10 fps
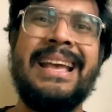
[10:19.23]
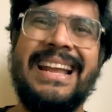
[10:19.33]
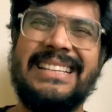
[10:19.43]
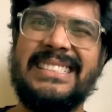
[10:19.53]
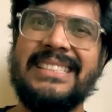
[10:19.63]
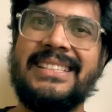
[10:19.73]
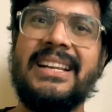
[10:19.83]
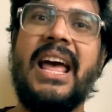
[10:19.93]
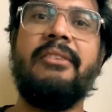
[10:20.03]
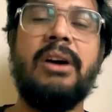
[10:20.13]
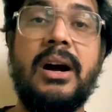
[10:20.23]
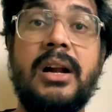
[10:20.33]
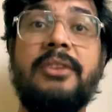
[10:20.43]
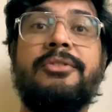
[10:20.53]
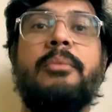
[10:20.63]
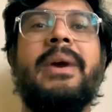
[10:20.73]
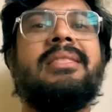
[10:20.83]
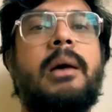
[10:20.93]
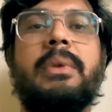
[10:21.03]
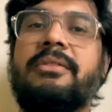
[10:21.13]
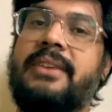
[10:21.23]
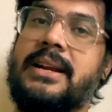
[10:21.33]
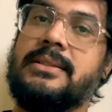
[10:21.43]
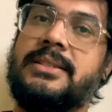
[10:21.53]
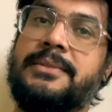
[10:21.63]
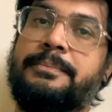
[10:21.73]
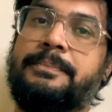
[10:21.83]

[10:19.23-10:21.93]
It's just that I have heard from my Tamil friends.